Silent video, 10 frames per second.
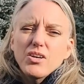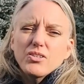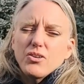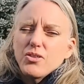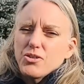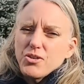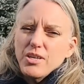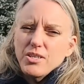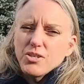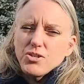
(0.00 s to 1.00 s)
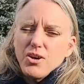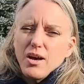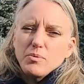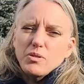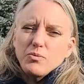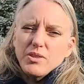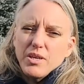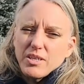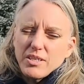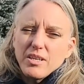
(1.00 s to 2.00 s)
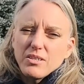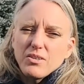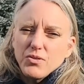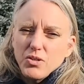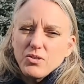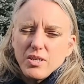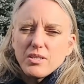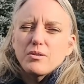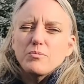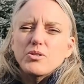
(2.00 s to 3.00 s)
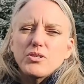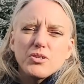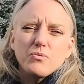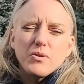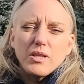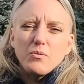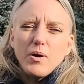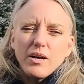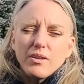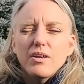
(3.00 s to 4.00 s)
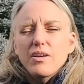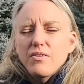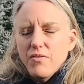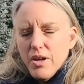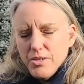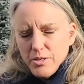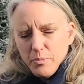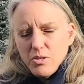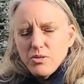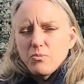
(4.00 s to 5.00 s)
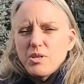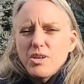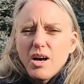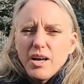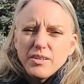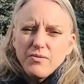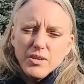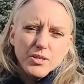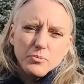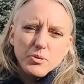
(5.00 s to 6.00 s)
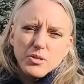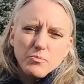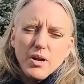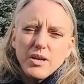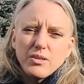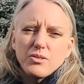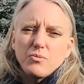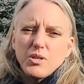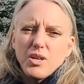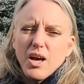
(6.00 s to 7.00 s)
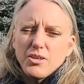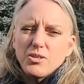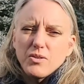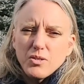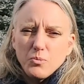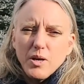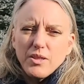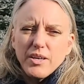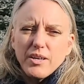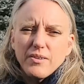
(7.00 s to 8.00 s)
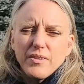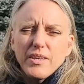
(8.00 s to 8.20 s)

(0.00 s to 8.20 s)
So the trees and shrubs with their extensive root systems do really well. Vegetables would not. Vegetables and perennials would not do as well there.